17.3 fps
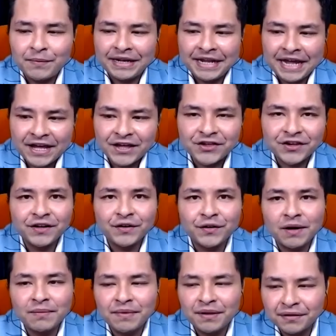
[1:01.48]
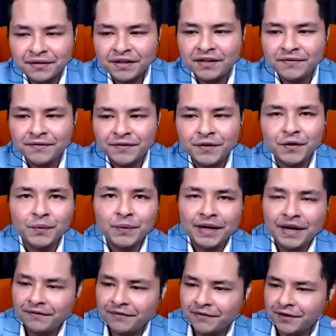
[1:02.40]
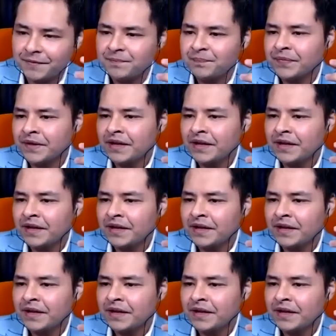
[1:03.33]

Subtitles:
an agent, or I'm a silver or whatever.